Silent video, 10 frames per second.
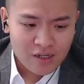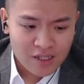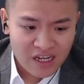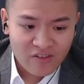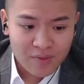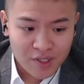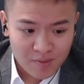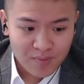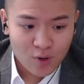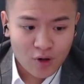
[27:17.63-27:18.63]
government
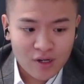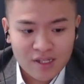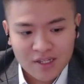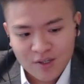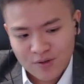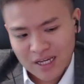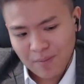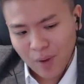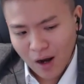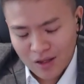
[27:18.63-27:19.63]
support. So there are
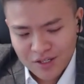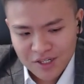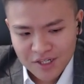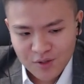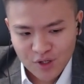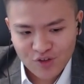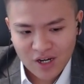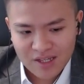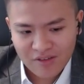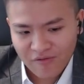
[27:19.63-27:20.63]
policies to
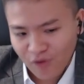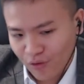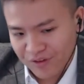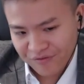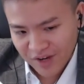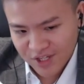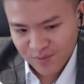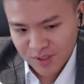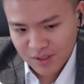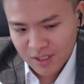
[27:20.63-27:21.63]
attract foreign
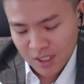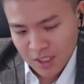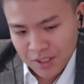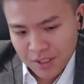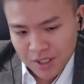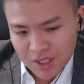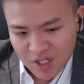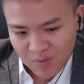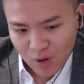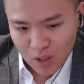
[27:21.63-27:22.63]
investment,
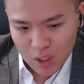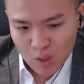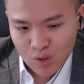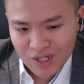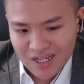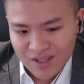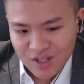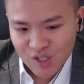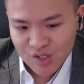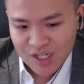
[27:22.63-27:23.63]
support local
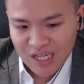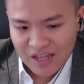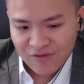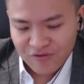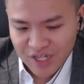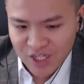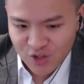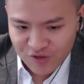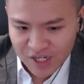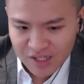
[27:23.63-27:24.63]
industries and
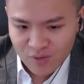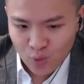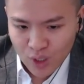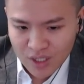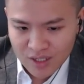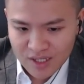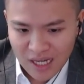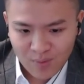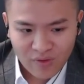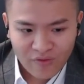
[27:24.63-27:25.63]
retrain workers
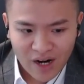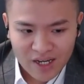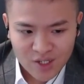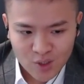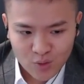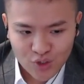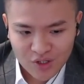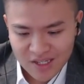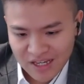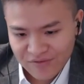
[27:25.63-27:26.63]
and provide social
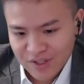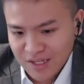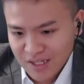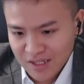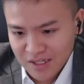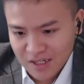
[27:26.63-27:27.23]
safety nets.